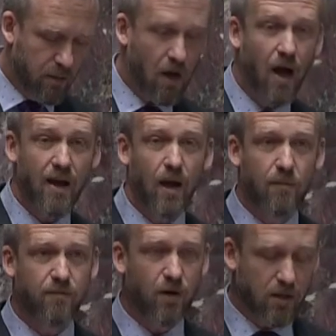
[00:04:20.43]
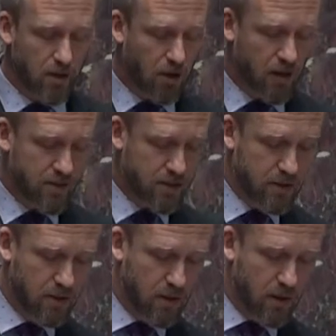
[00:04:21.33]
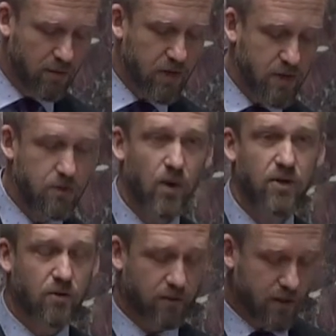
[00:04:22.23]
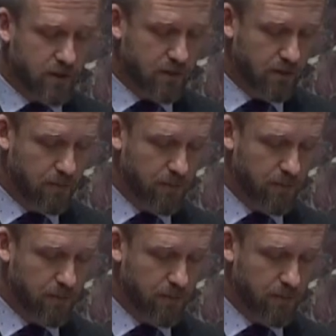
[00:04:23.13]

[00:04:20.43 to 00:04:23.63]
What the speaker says: the high upfront costs of these retrofits.